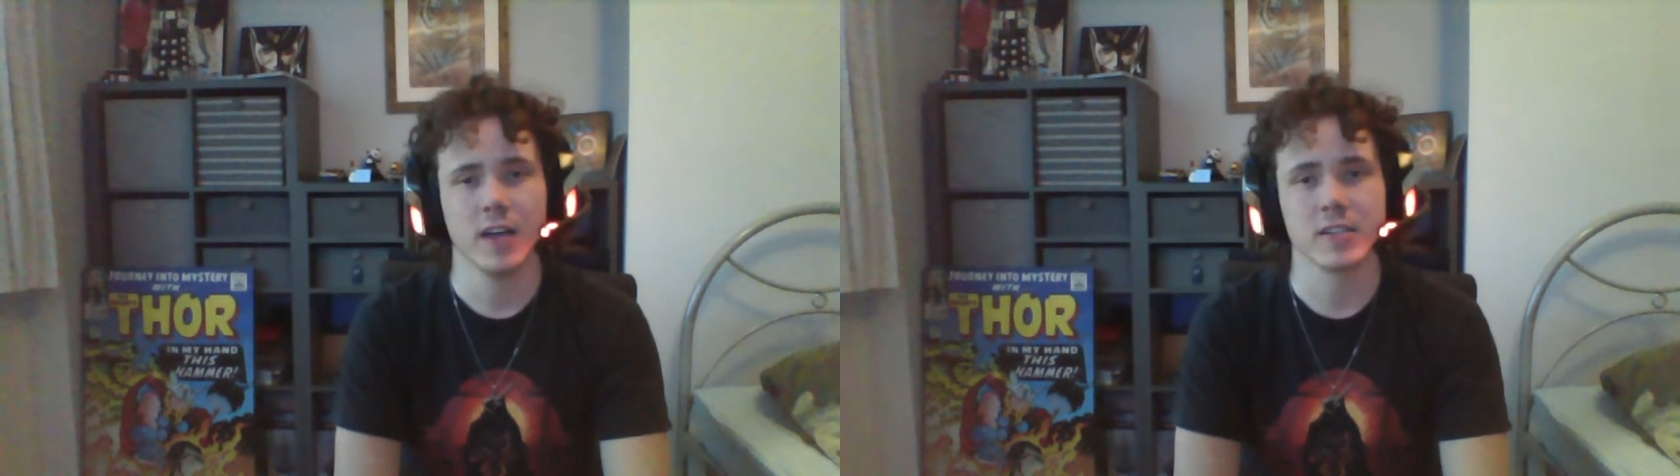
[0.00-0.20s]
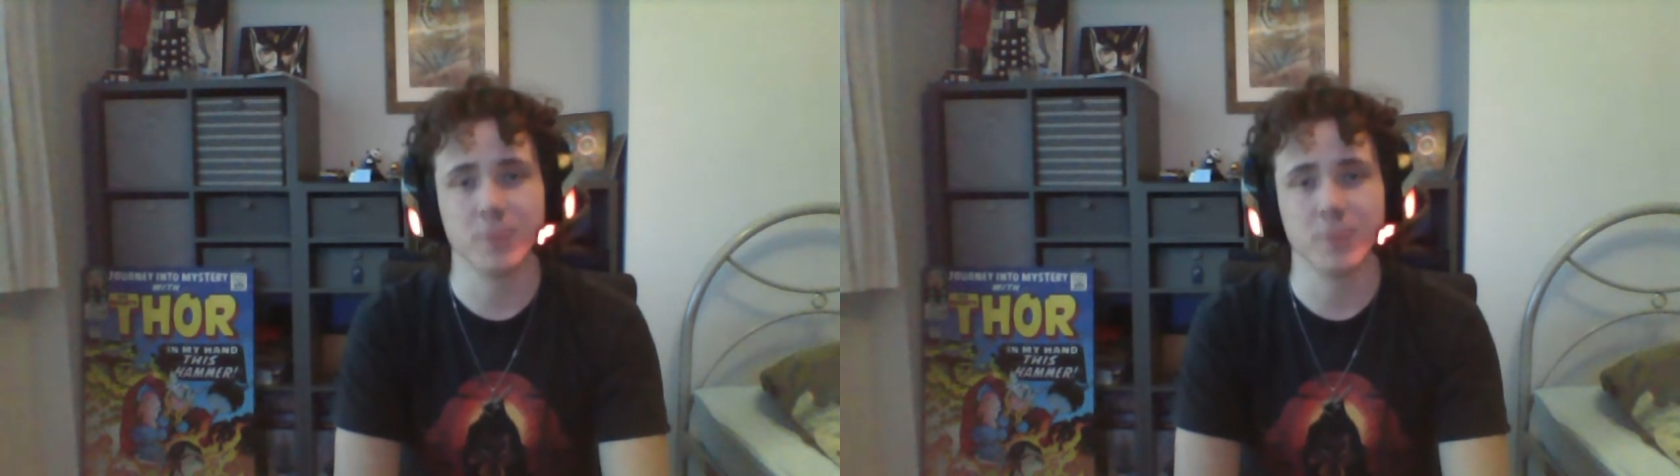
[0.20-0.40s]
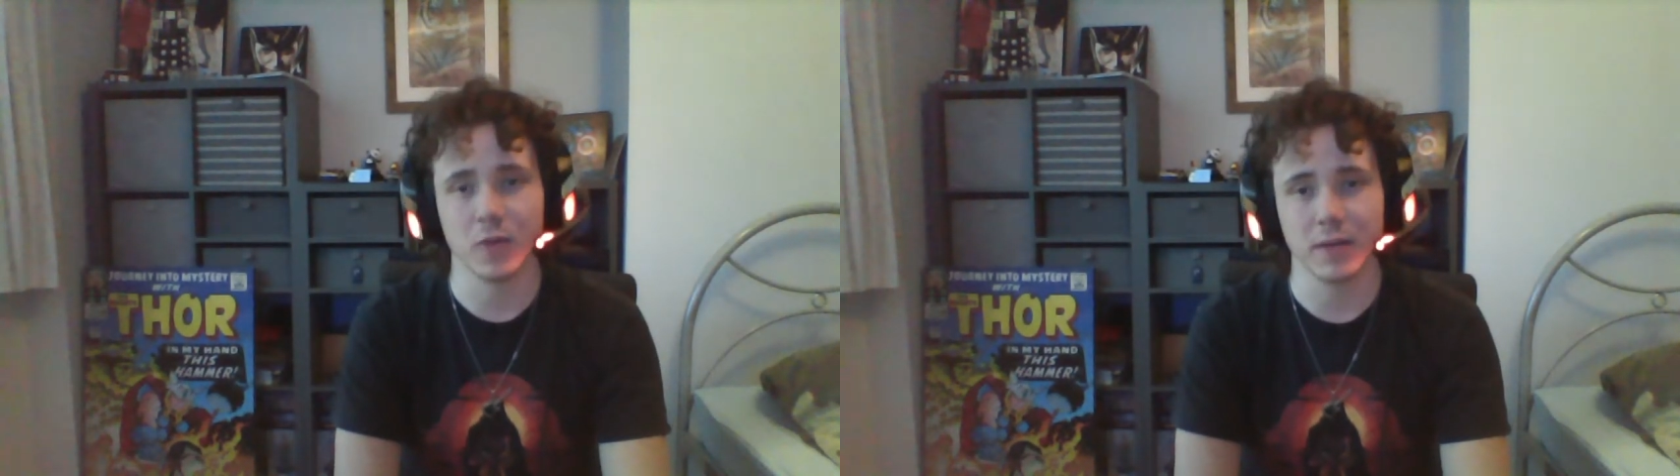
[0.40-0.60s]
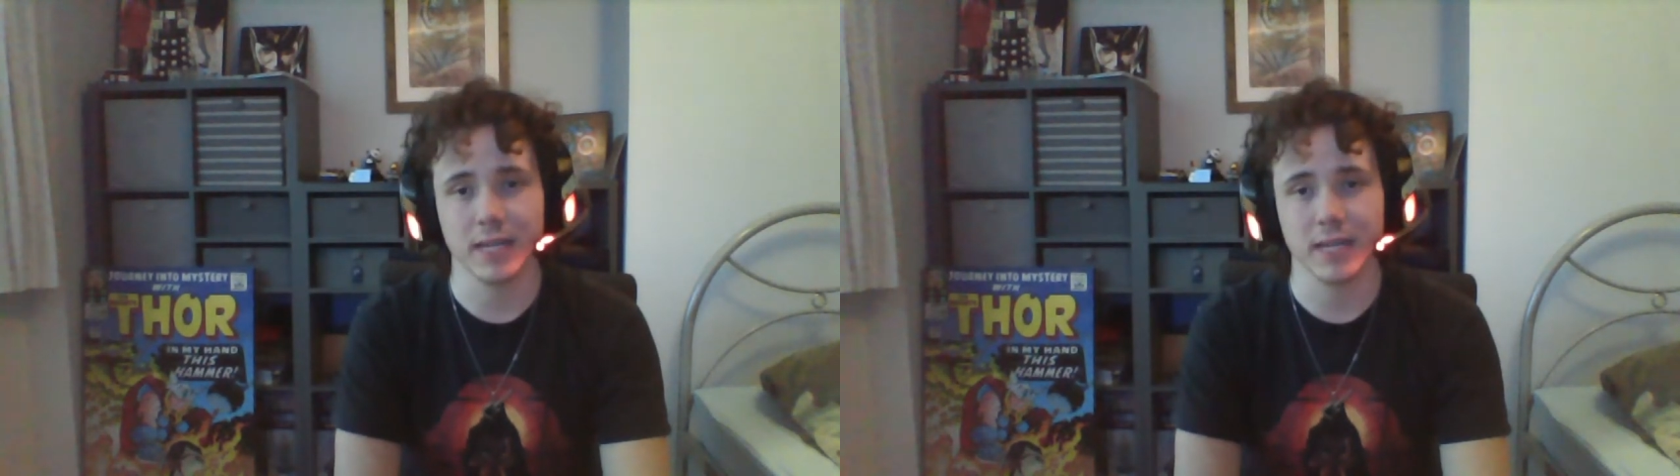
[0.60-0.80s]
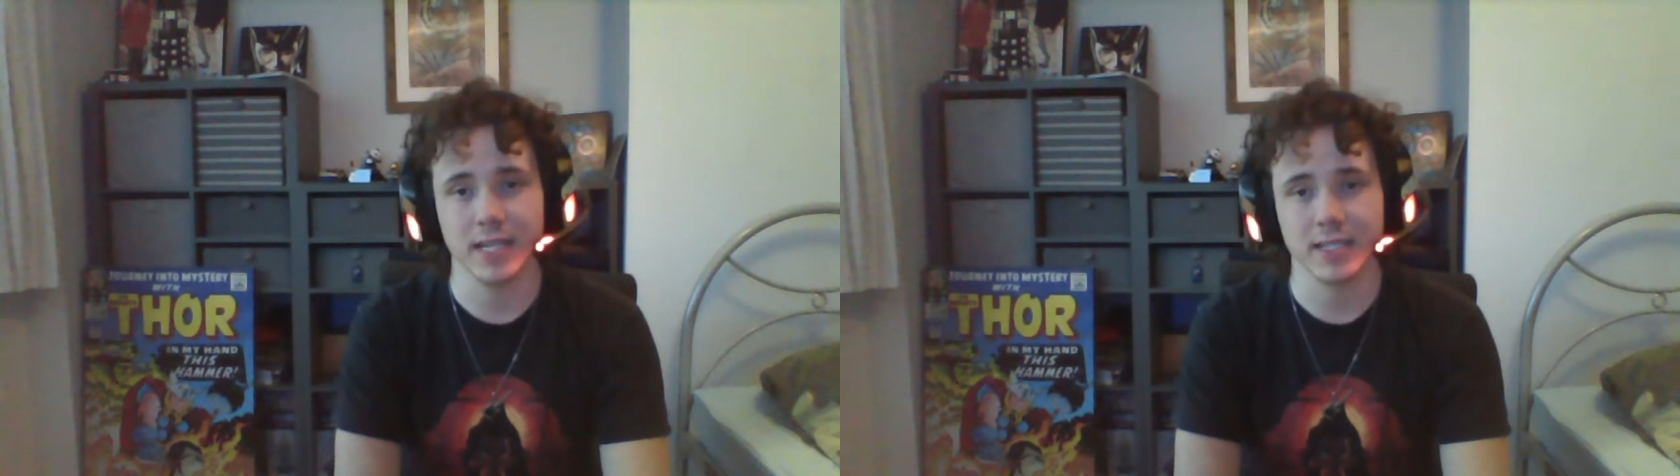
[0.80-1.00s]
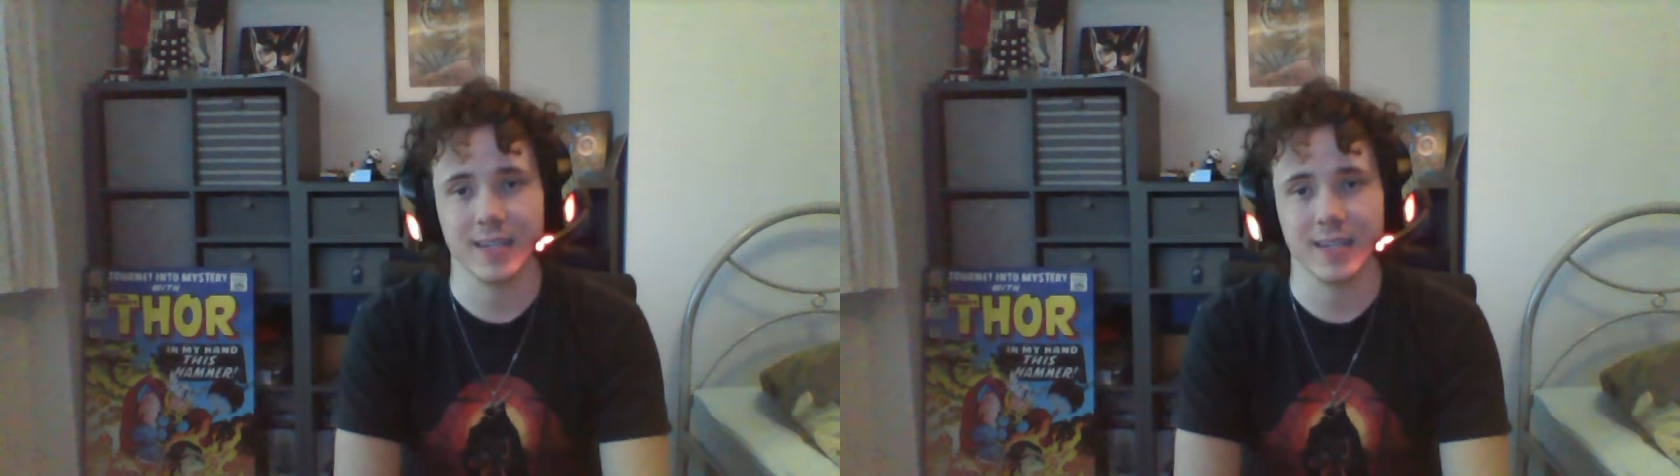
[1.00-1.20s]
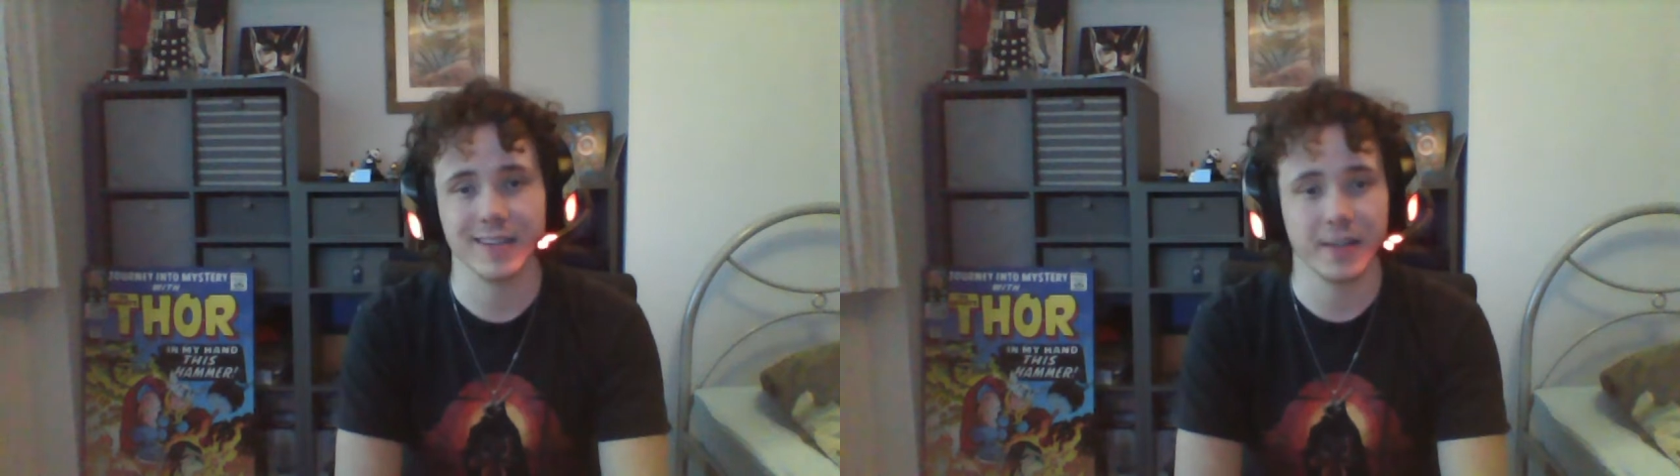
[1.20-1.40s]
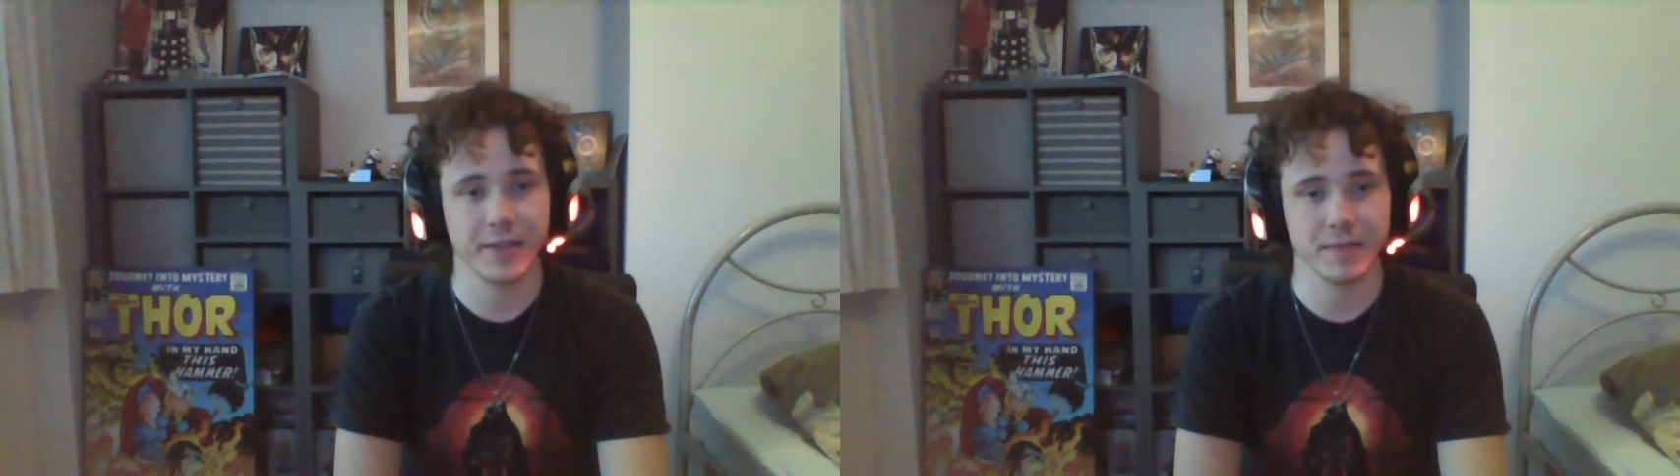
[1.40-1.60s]
Small update,
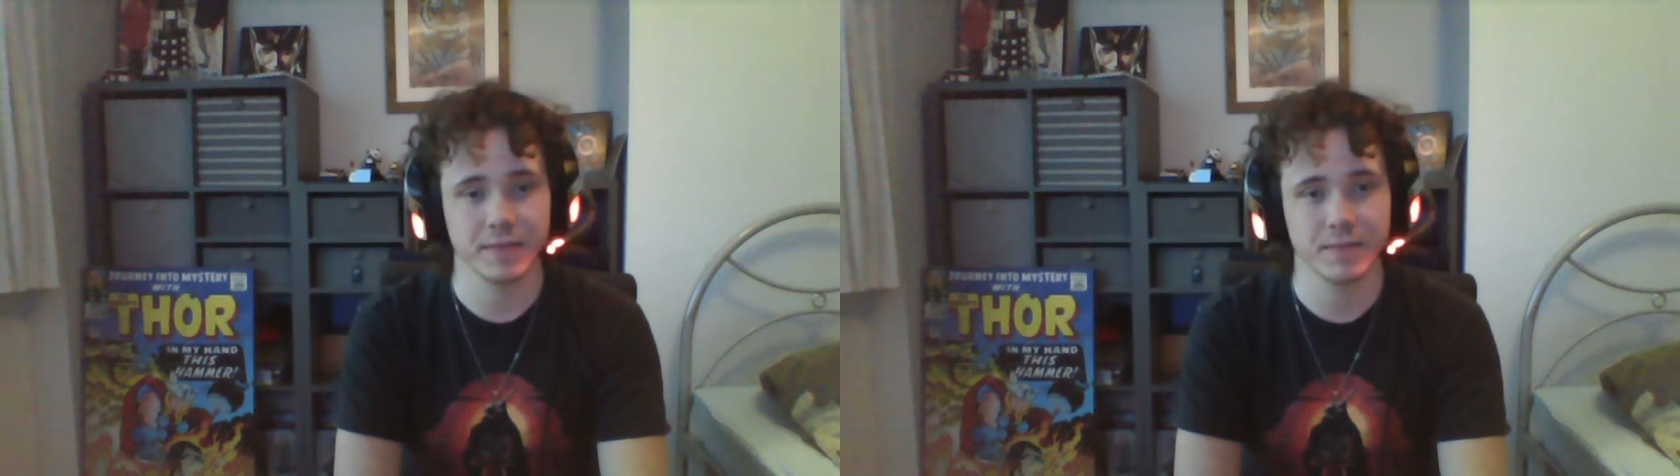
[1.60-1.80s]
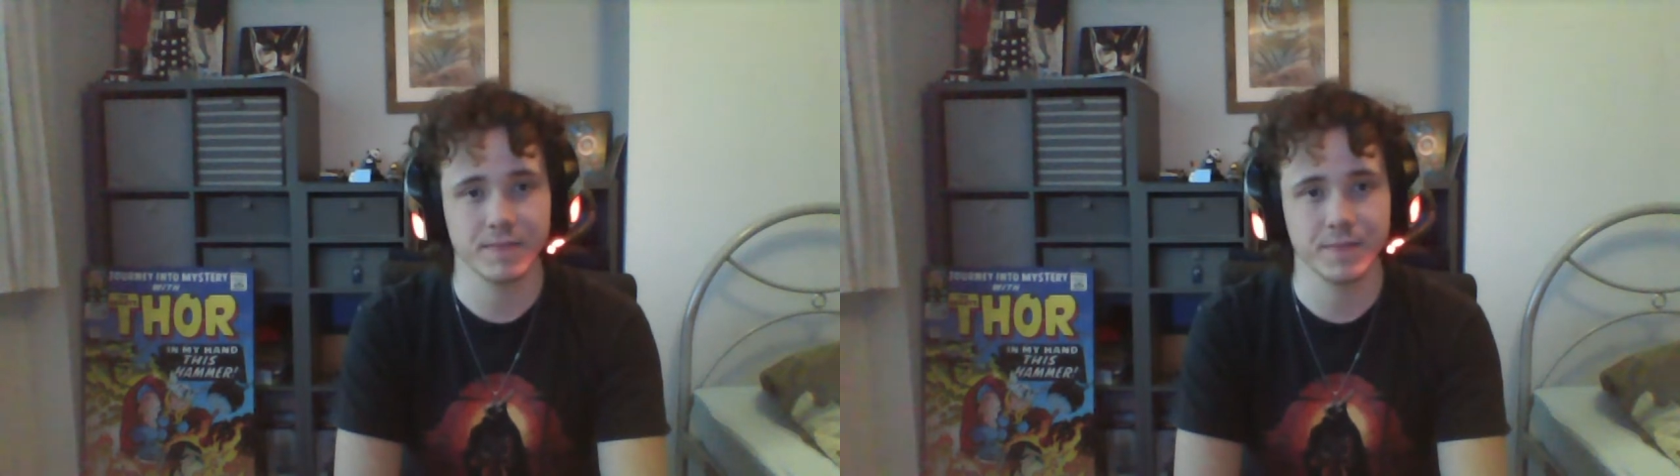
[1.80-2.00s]
nothing